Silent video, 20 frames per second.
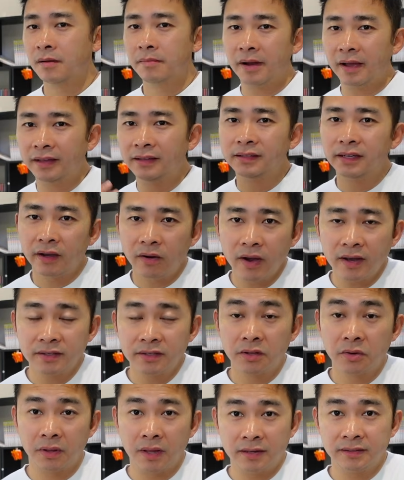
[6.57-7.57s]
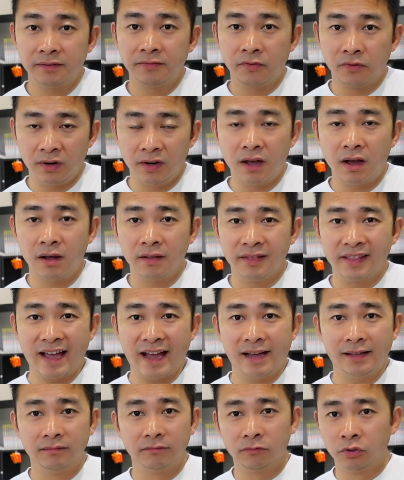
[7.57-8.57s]
But Intel has told us for long
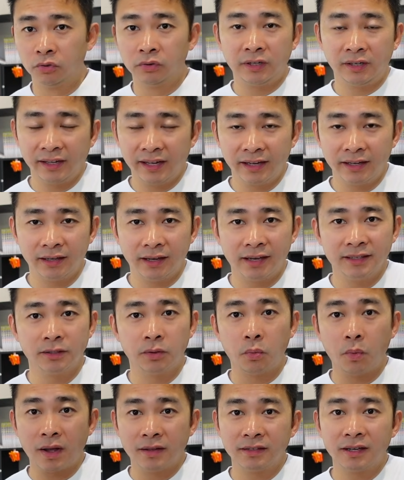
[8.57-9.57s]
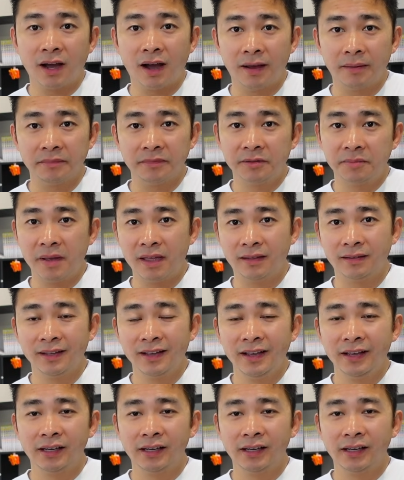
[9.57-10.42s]
that Lunar Lake is a one-time spin.